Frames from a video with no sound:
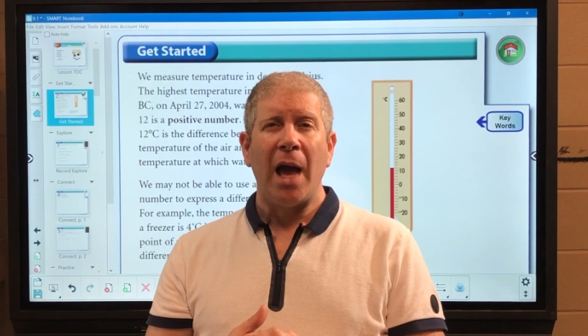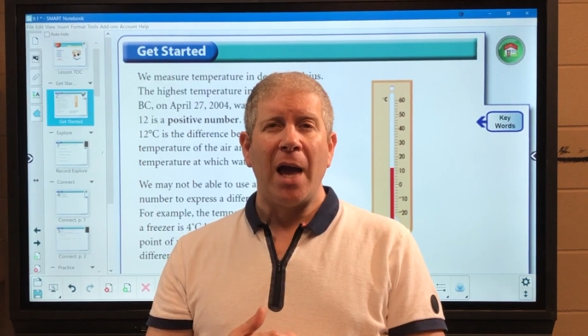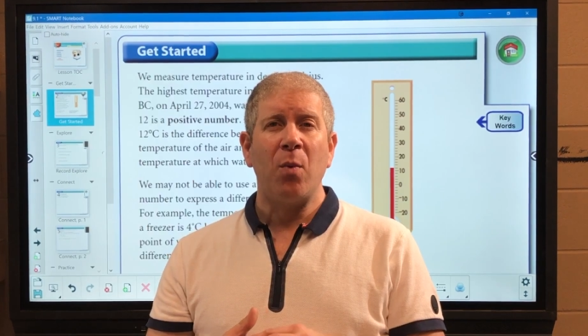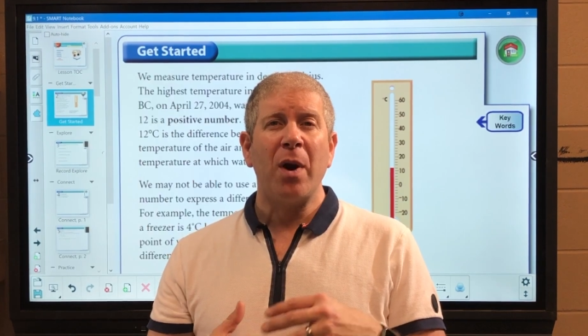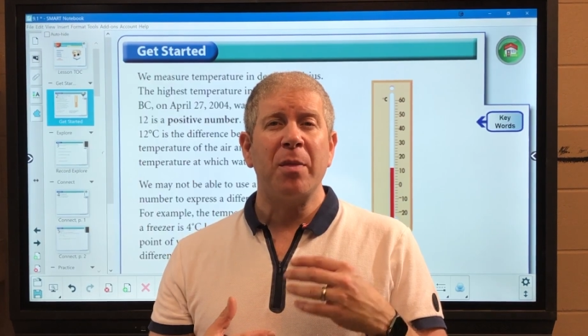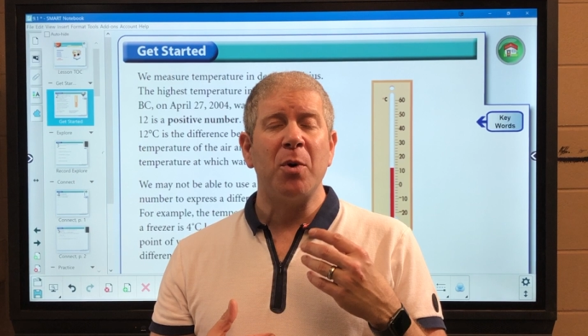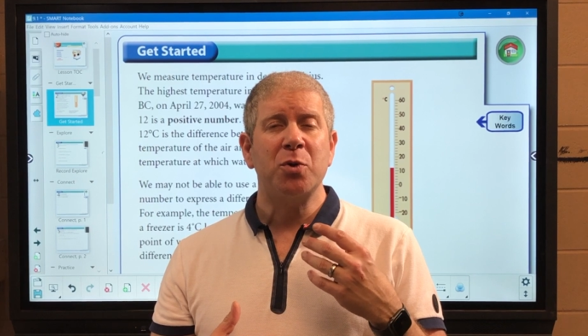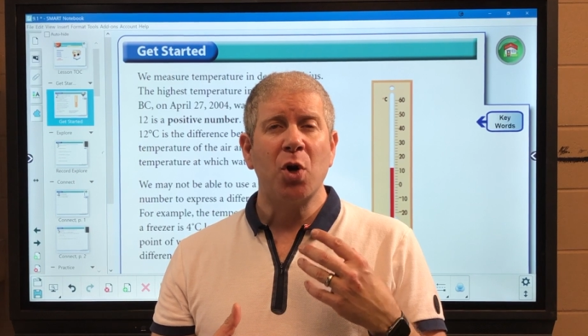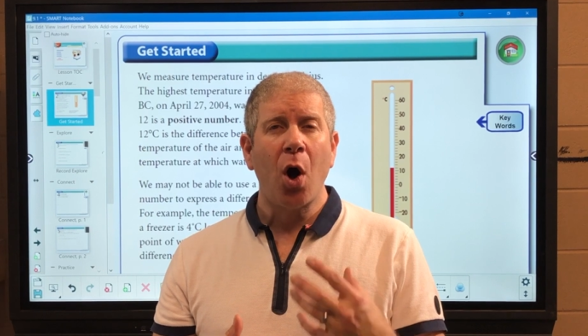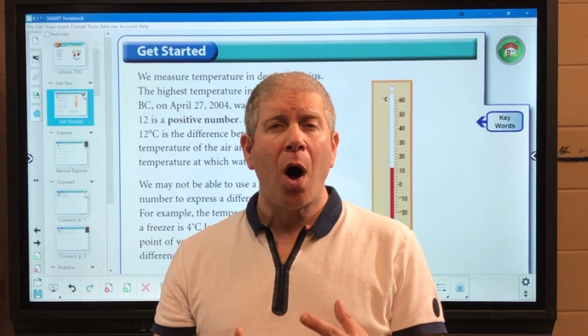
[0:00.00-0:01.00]
And one of the
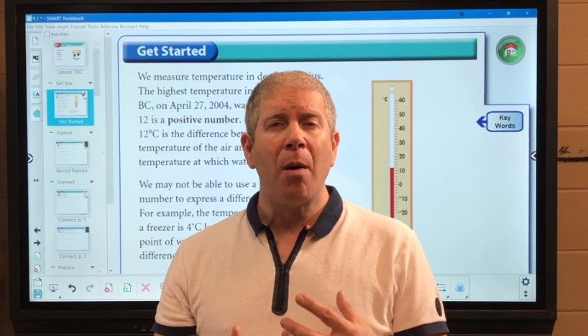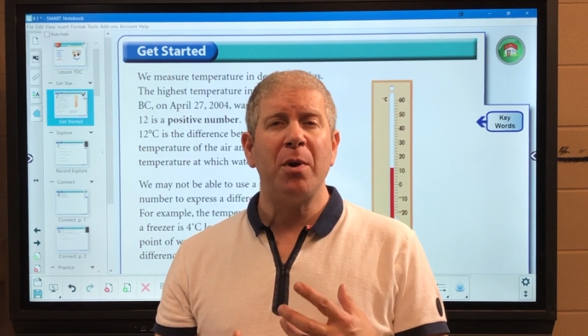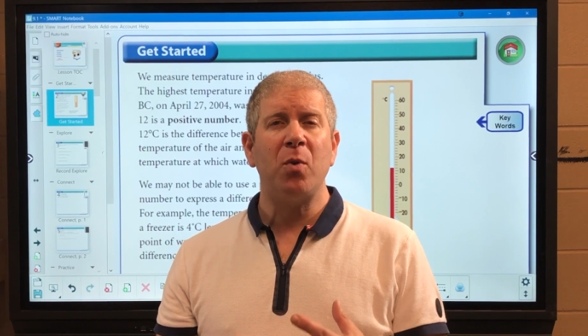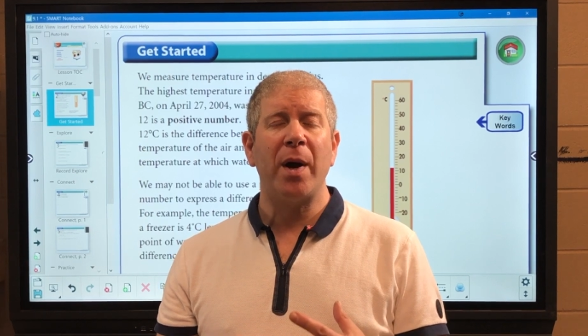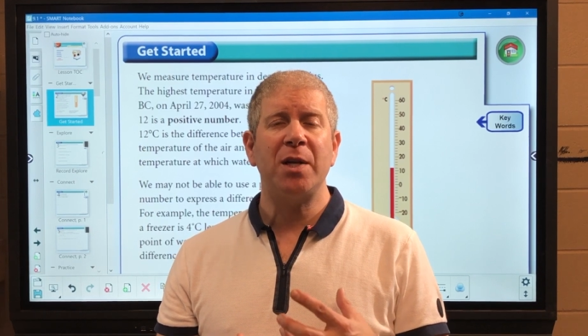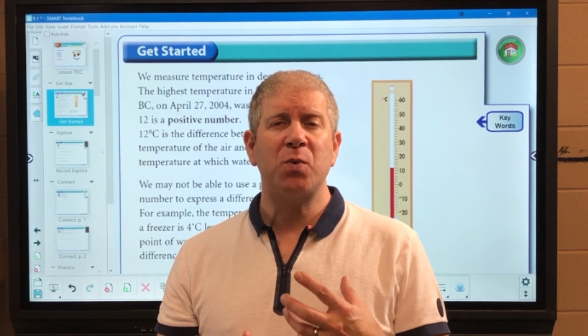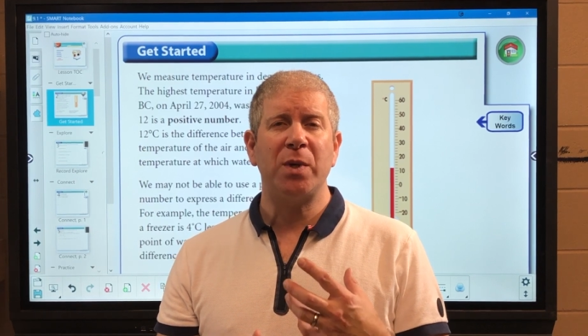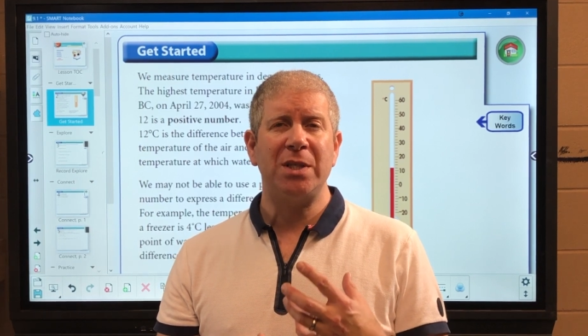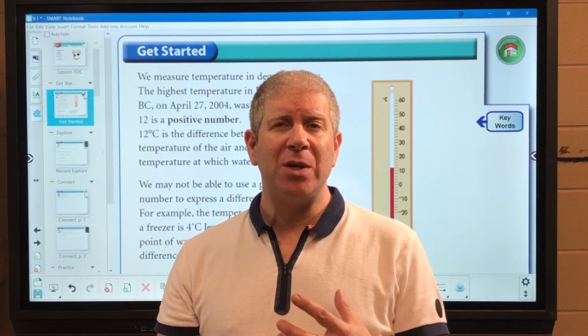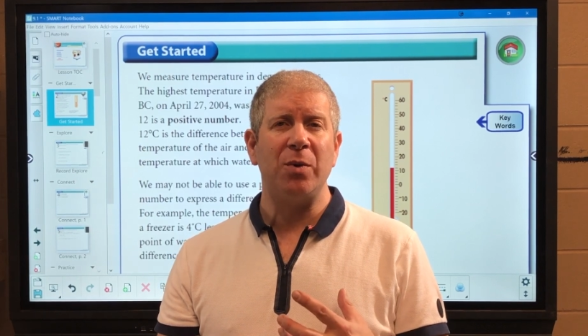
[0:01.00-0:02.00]
most common ways we
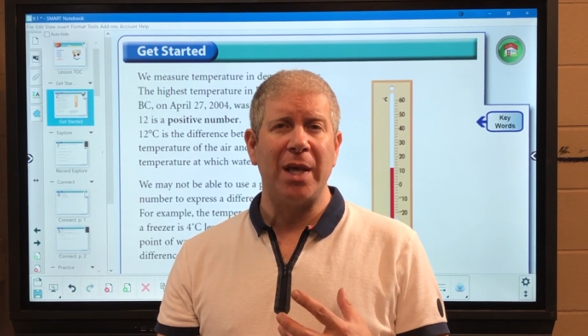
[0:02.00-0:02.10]
deal with